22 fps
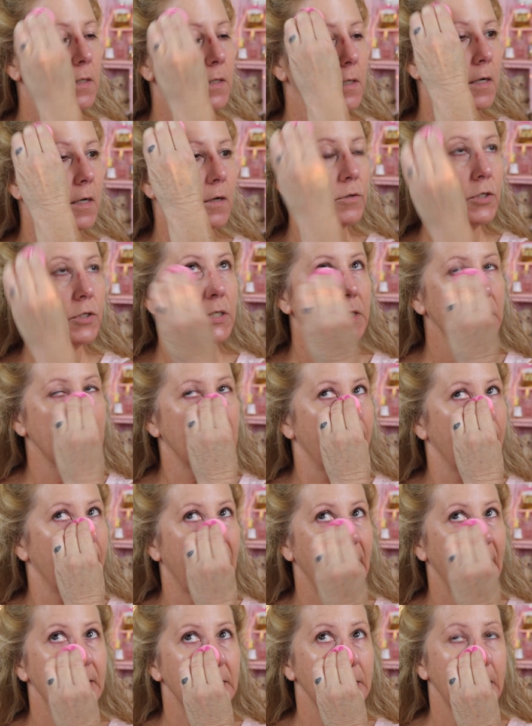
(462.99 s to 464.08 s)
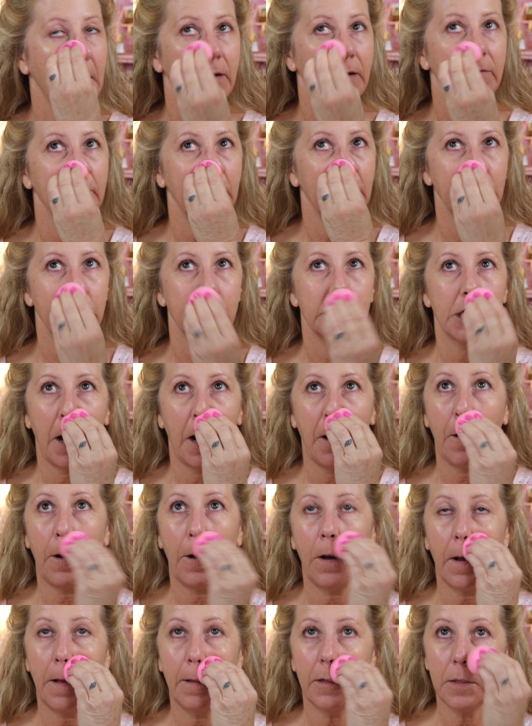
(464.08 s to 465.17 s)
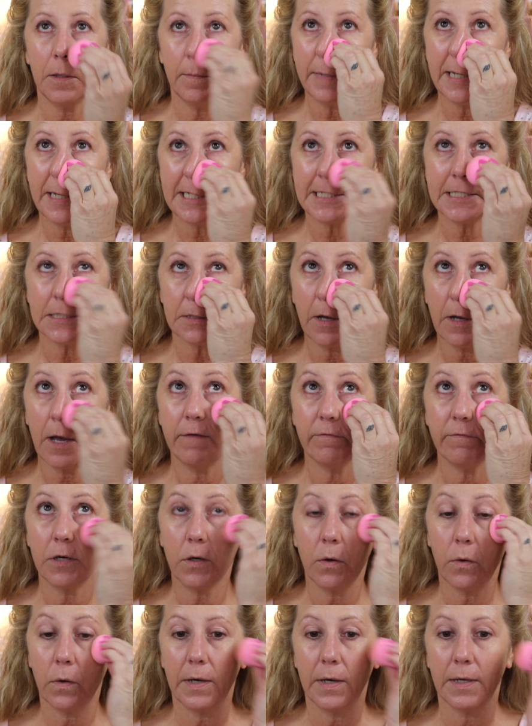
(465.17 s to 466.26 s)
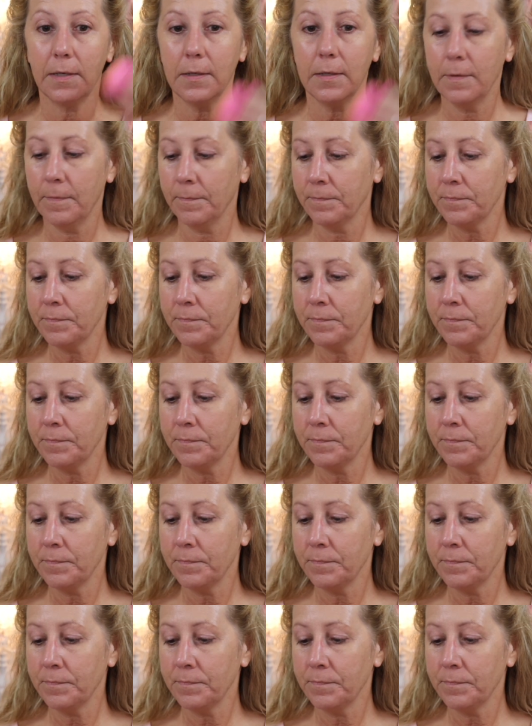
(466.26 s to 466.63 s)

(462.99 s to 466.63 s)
you know, just the base coverage, the base of it on